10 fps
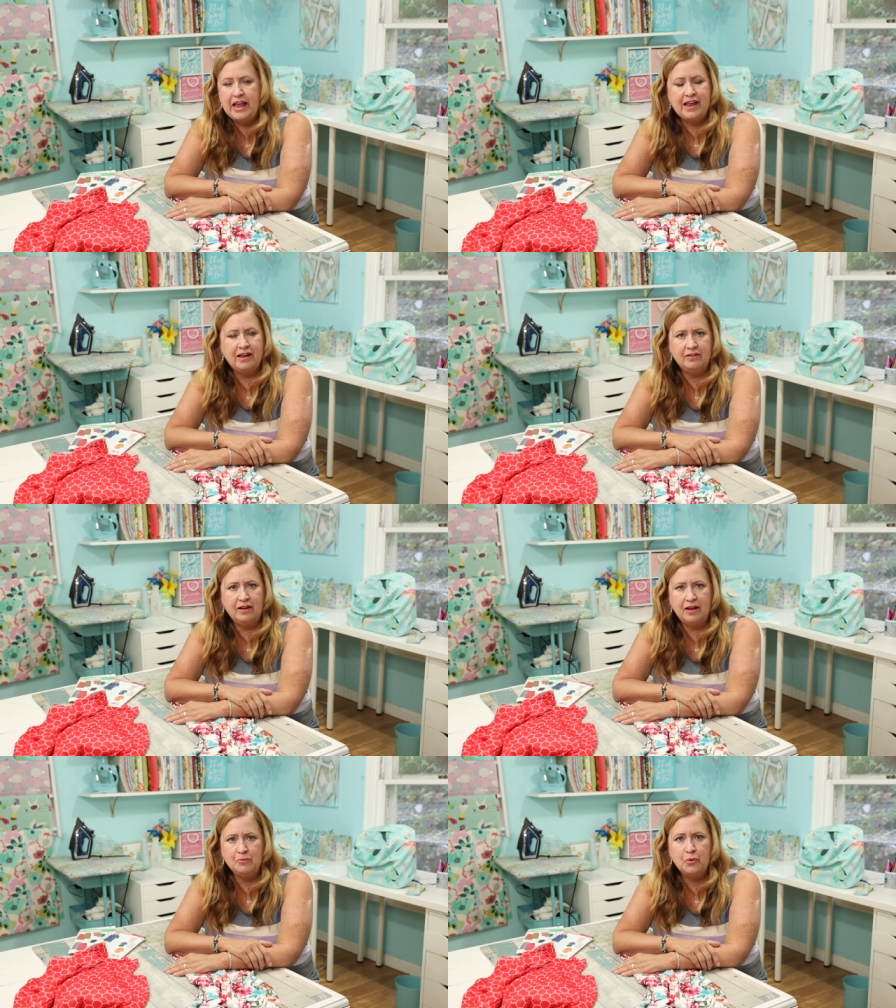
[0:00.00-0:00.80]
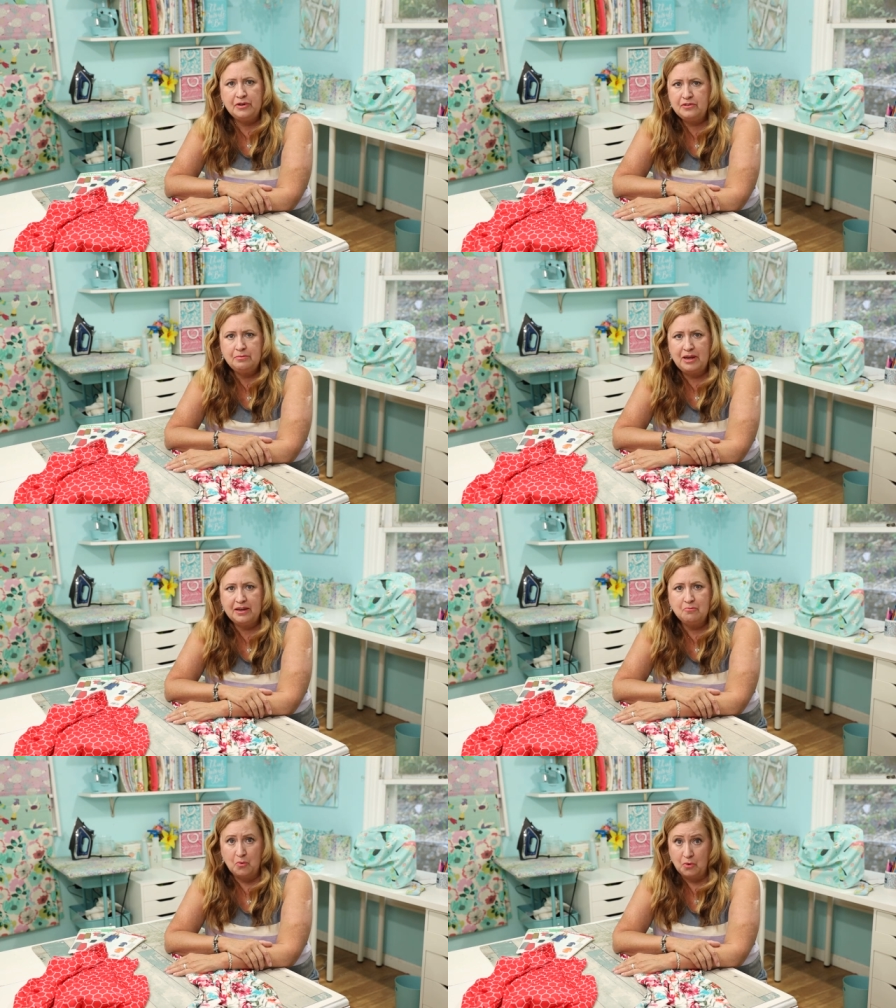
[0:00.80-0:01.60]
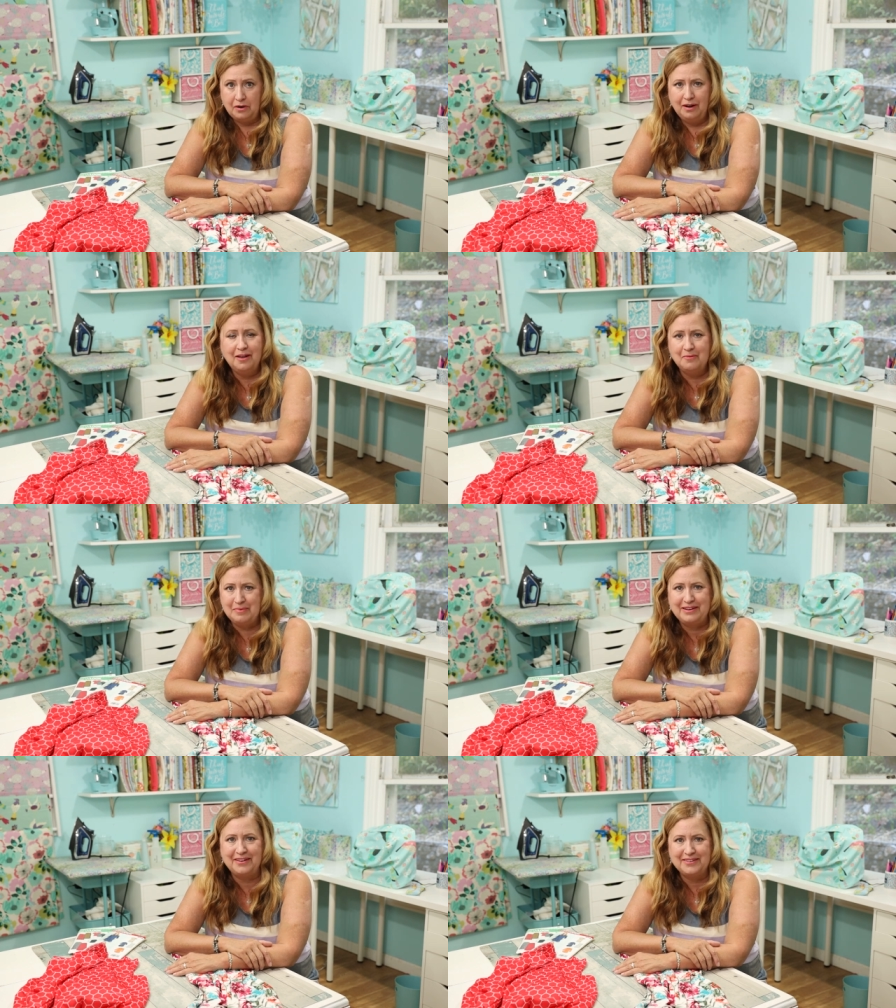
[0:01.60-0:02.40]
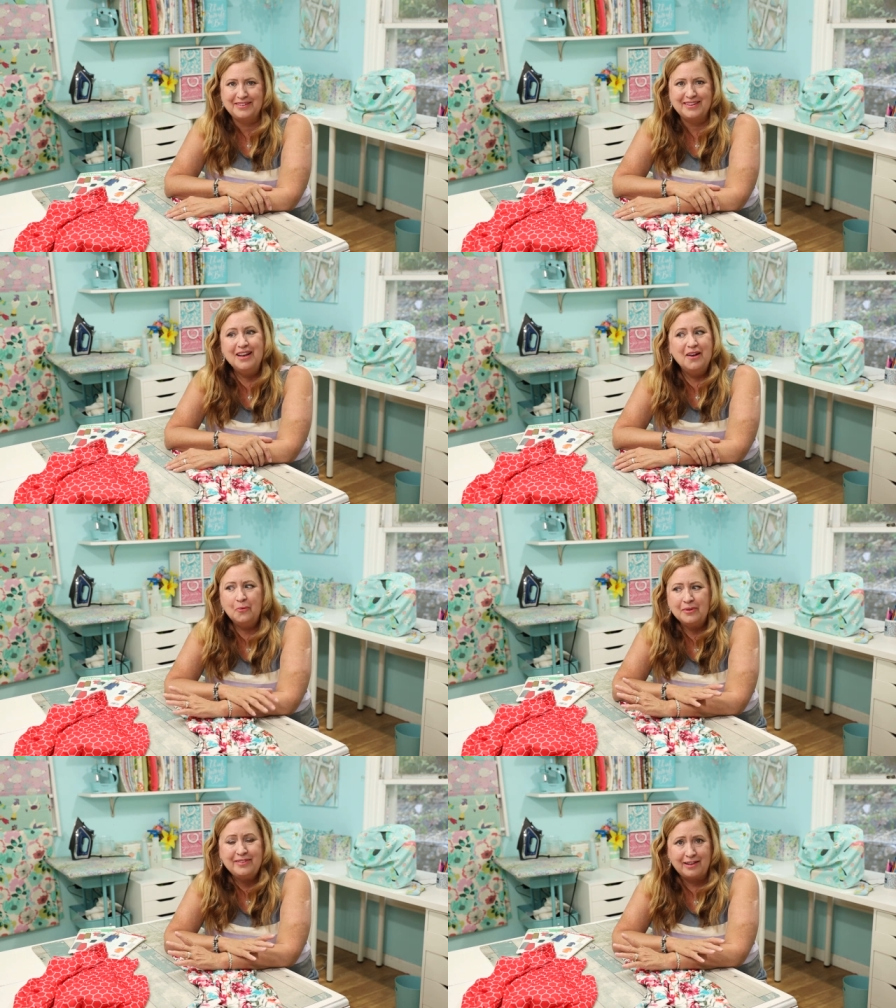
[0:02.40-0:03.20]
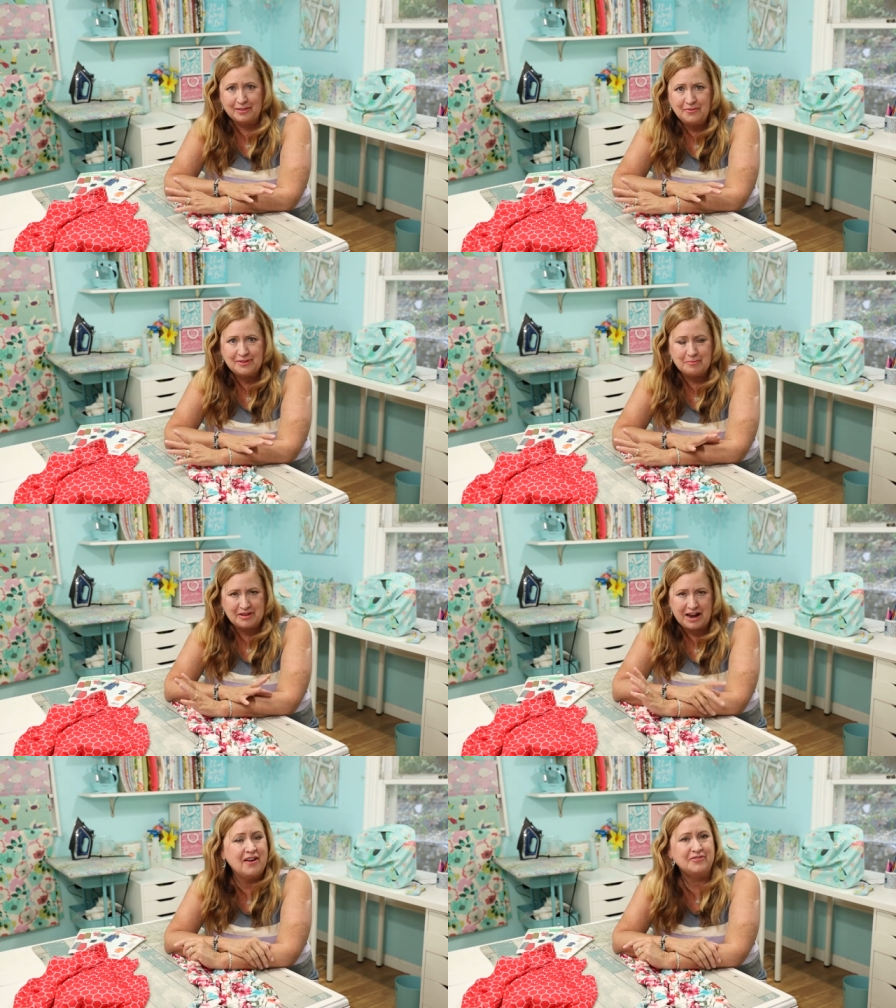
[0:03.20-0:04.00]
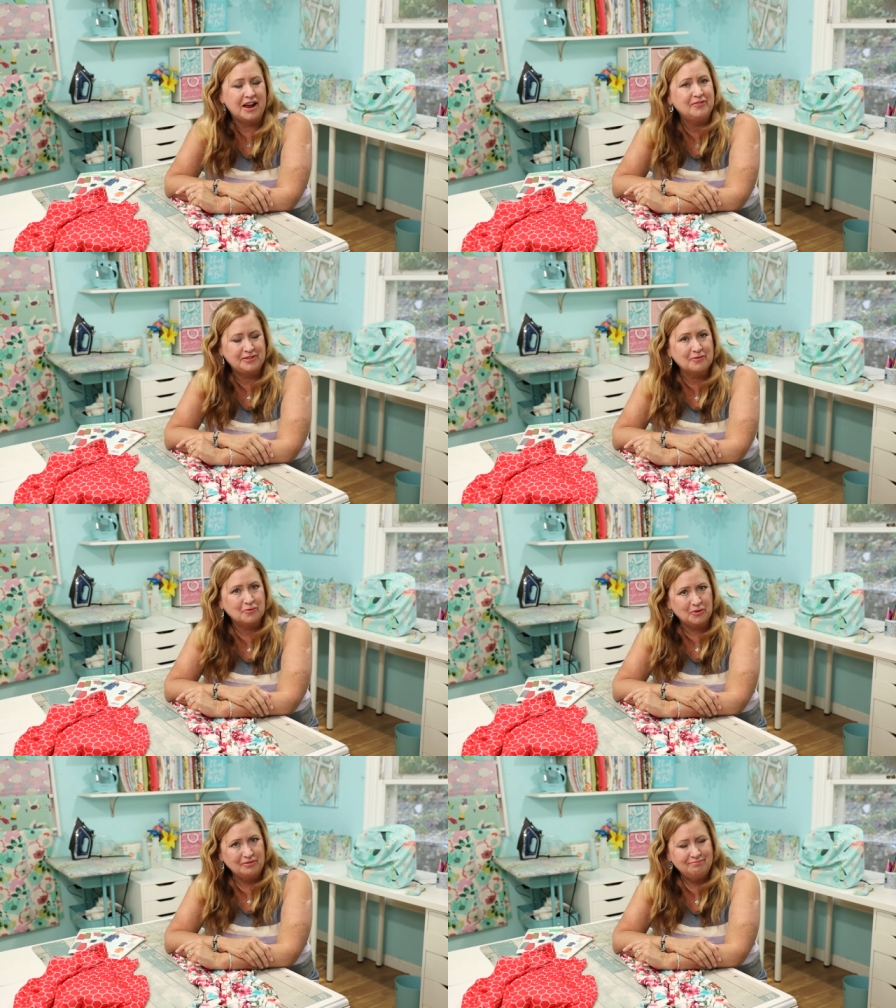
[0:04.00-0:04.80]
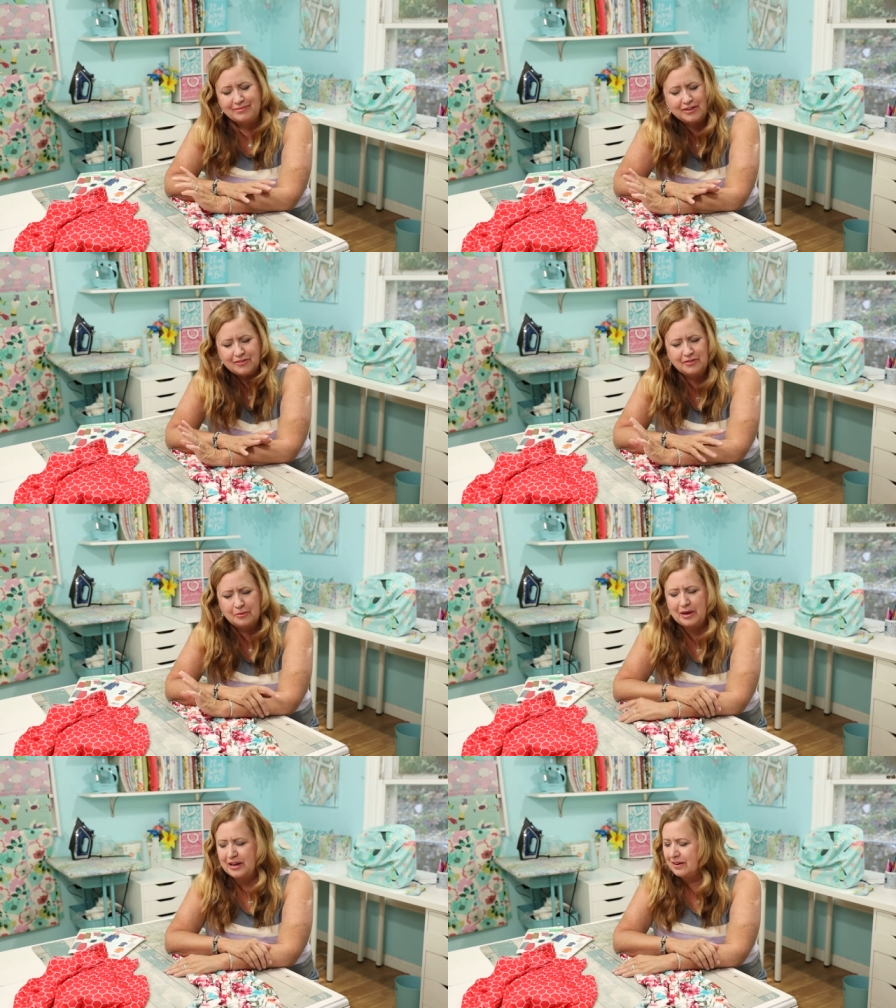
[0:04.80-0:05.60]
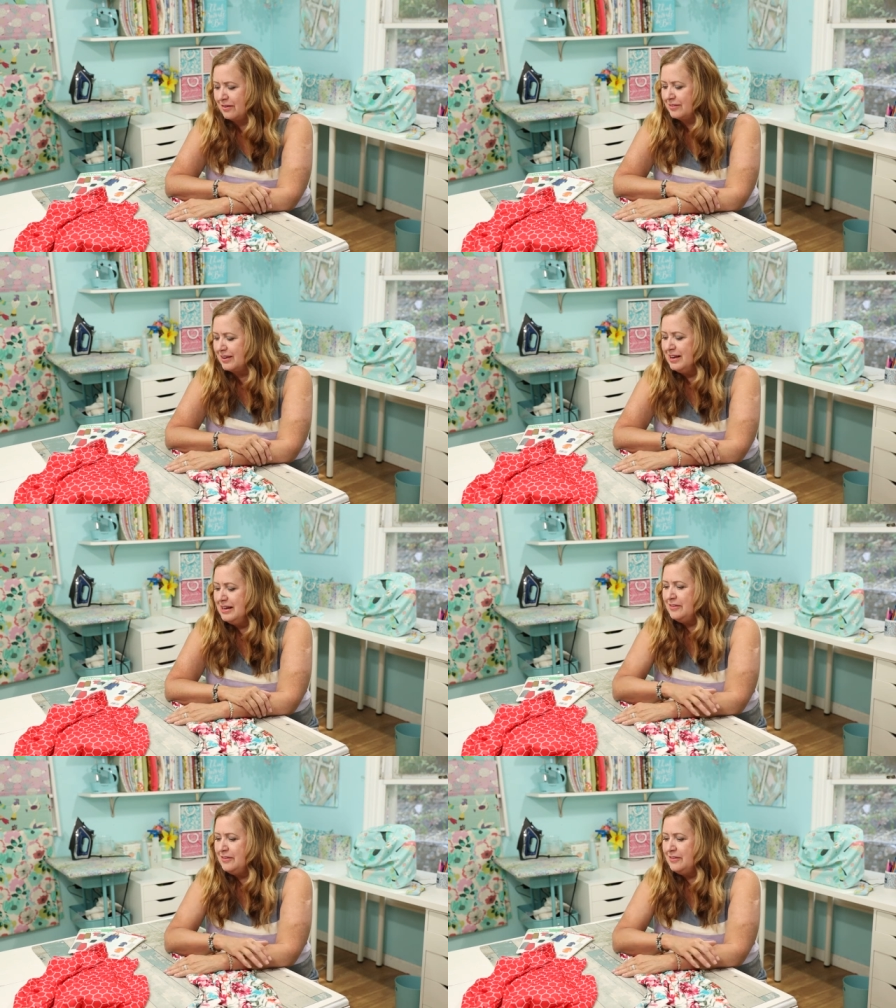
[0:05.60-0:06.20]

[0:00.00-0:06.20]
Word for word: And I'm going to make more because once I love something, I have to have several. That's just the way it is.